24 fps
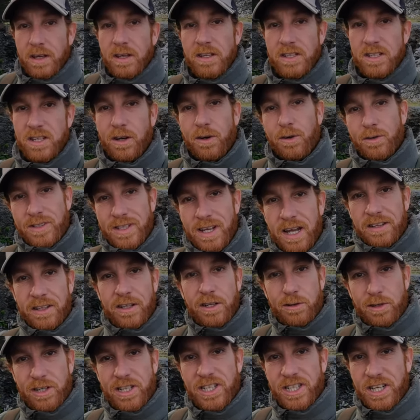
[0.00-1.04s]
So Tan y
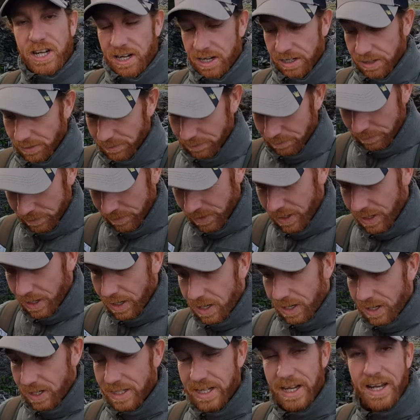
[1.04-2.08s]
Grisiau
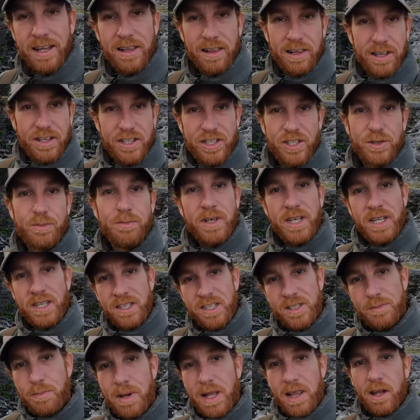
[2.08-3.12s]
in English
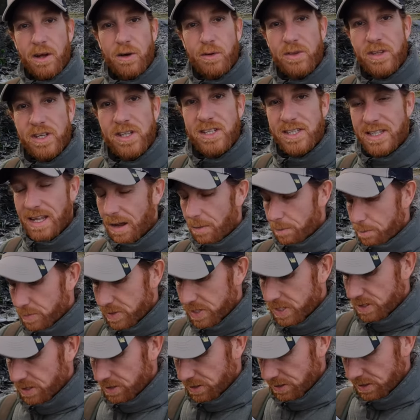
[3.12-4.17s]
means below the
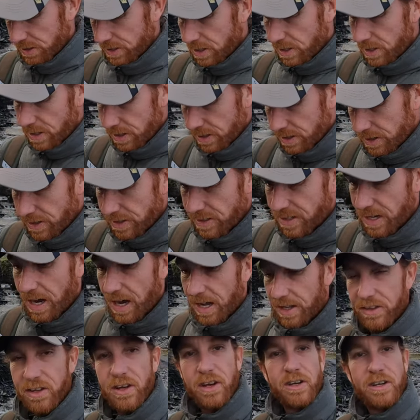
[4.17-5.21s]
steps.
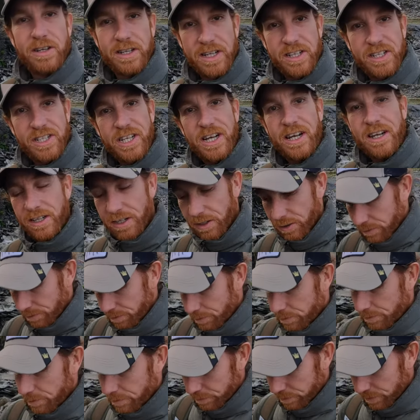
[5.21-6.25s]
Tan y Grisiau,
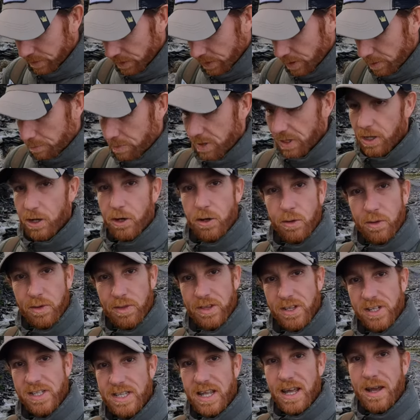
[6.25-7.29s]
below
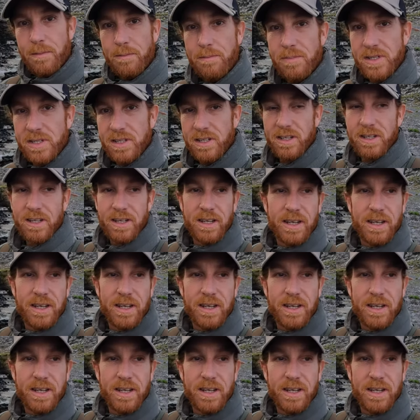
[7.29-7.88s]
the steps.